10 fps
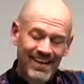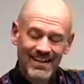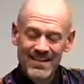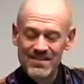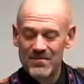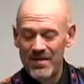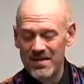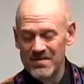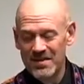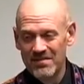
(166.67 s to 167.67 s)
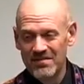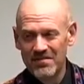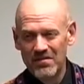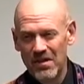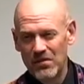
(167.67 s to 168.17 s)
I guess the best I,
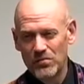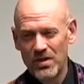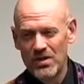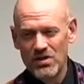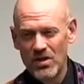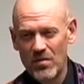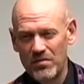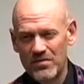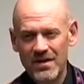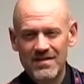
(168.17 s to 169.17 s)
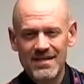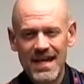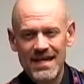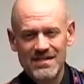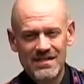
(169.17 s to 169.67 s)
explanation I could was is
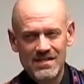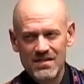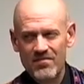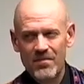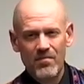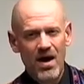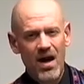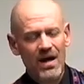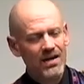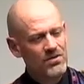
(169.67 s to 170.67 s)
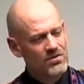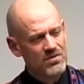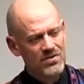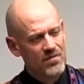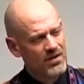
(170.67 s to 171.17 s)
the essence of the mind
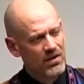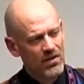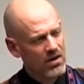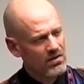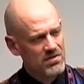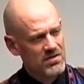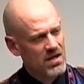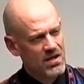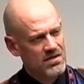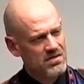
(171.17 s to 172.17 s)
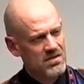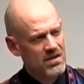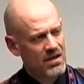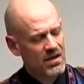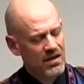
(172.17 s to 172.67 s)
or something along those lines.
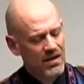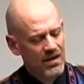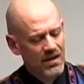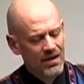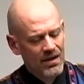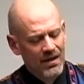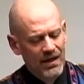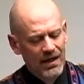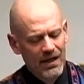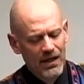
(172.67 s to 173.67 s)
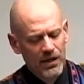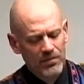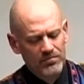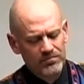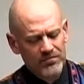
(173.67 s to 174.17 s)

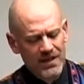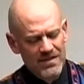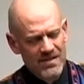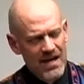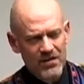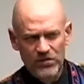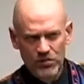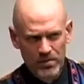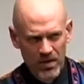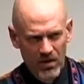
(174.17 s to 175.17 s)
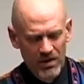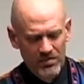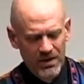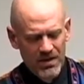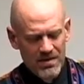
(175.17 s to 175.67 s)
Um, it's not a
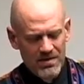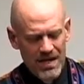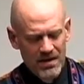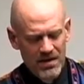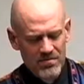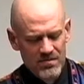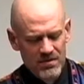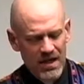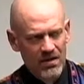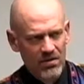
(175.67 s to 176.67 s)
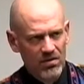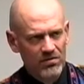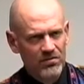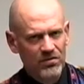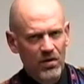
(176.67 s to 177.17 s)
spirit because that comes
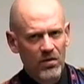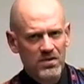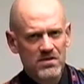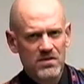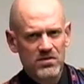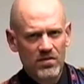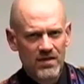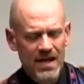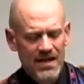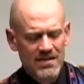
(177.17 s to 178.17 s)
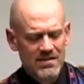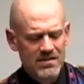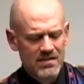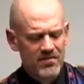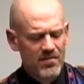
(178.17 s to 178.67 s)
later, so it's it's sort of the
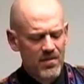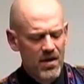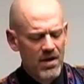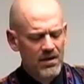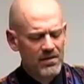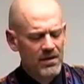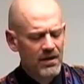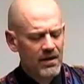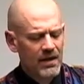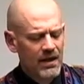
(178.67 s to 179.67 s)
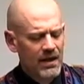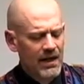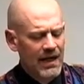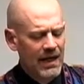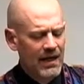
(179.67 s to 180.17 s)
essence of the mind,
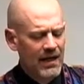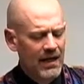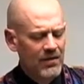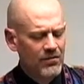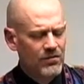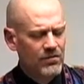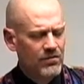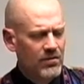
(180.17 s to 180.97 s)
and